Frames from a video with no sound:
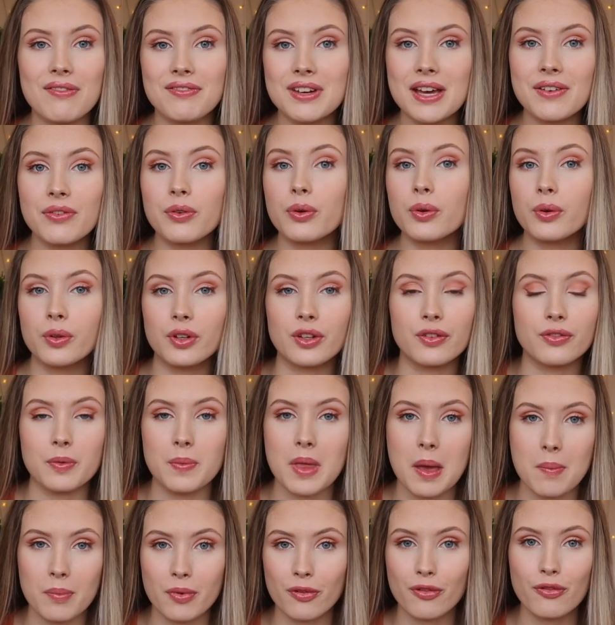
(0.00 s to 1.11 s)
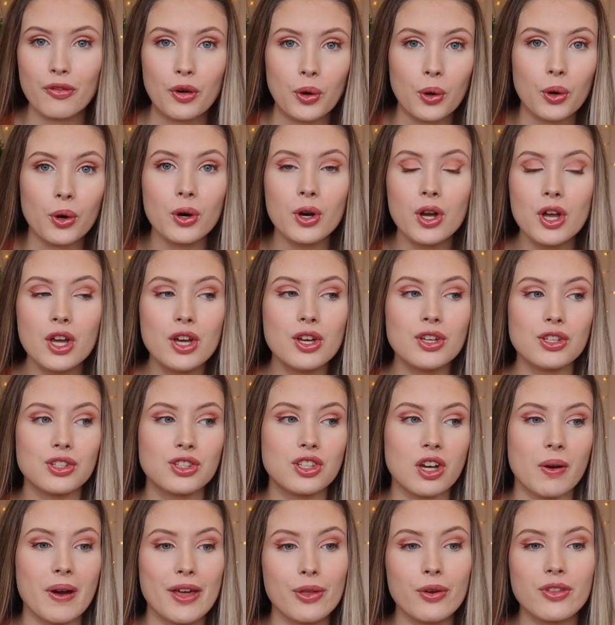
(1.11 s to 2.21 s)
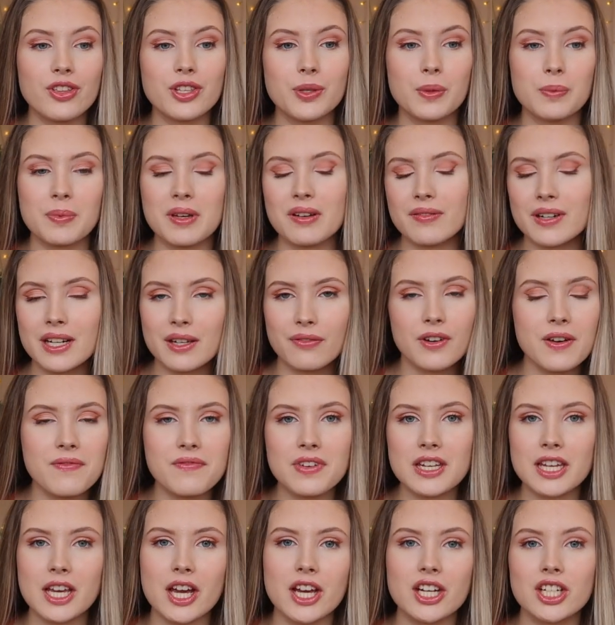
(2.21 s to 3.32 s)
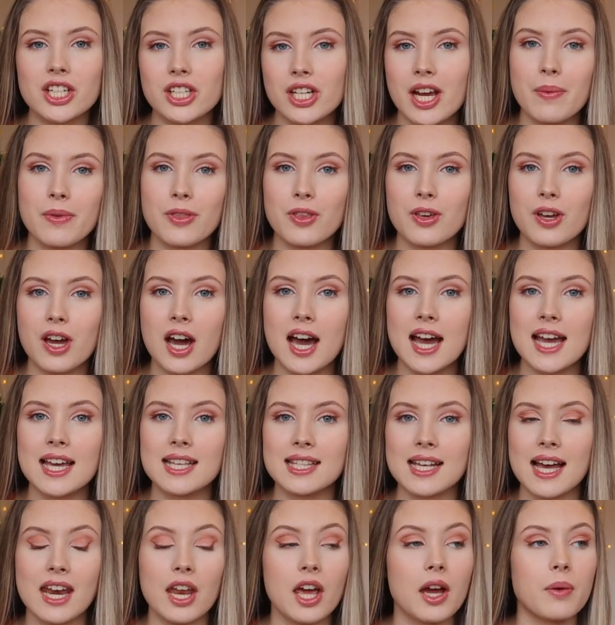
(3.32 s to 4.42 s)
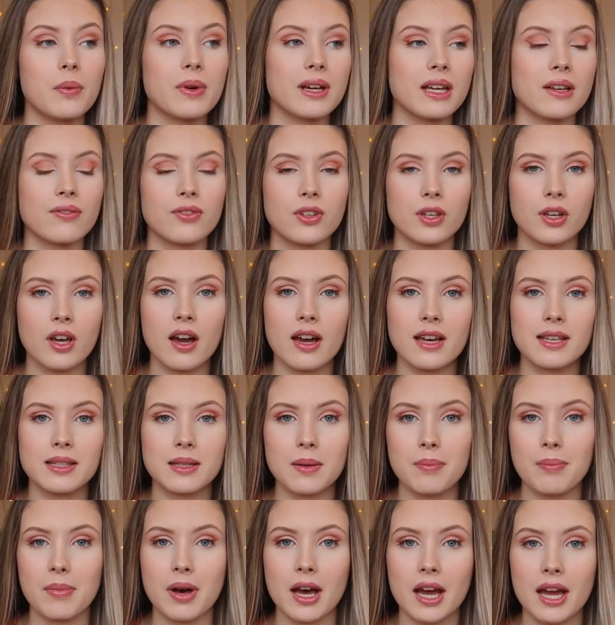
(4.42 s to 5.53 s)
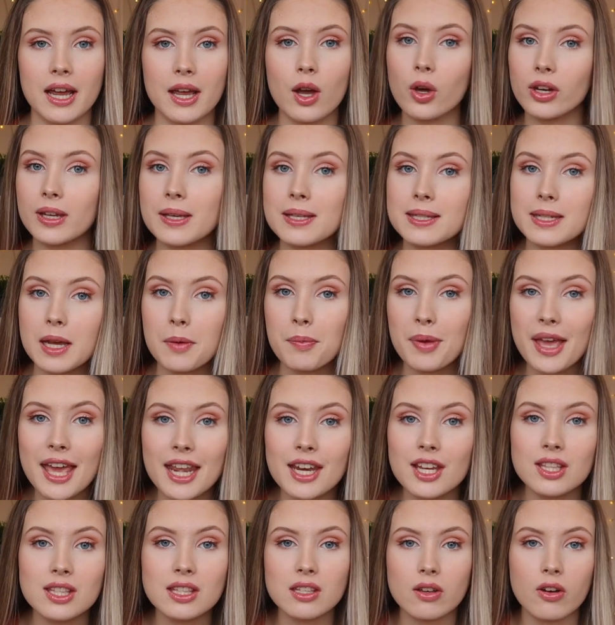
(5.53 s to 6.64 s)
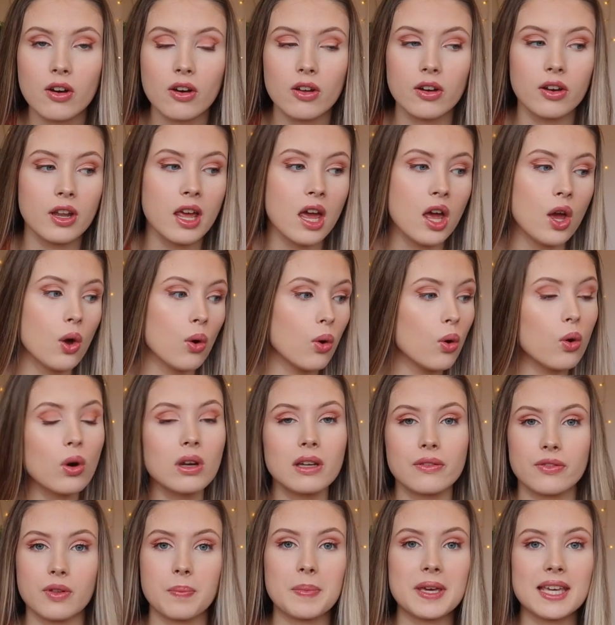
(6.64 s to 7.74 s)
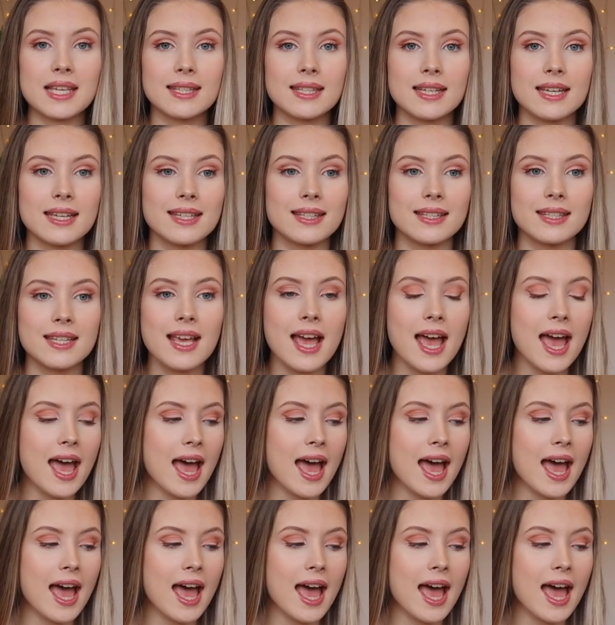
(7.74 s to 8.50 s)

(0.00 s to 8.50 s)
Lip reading: I've never ordered from them before, so I thought this would be a really fun video to share with you guys, and I will give you guys my honest opinions on all of the pieces.